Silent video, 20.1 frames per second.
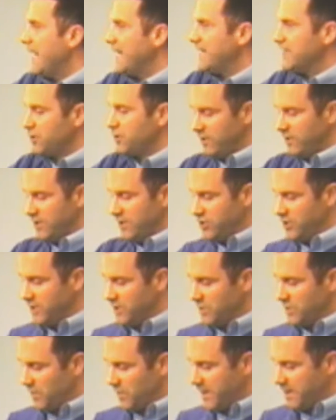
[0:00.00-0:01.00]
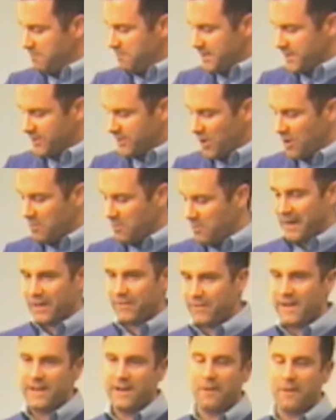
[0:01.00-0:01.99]
And as Christians, we can be so bad
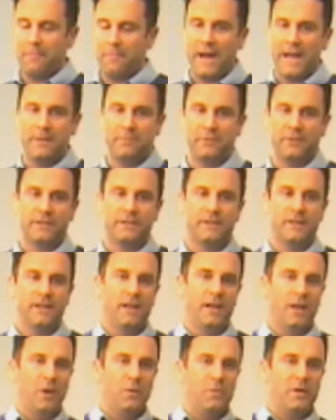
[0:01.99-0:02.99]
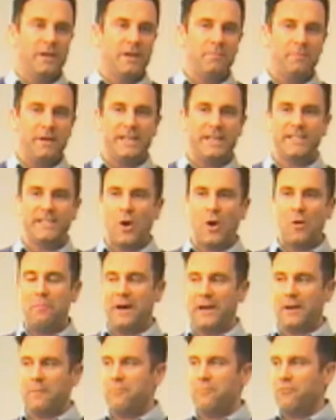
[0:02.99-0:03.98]
at reading our Bibles. We can be so
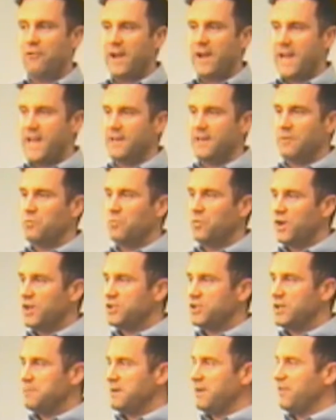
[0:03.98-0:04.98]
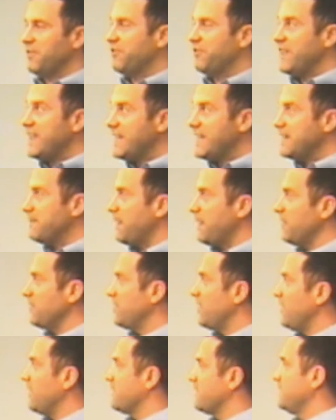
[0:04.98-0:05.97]
bad at praying and worshiping and thinking
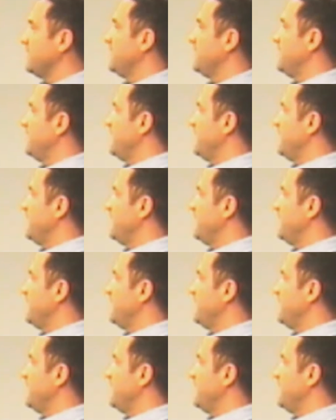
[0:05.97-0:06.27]
about God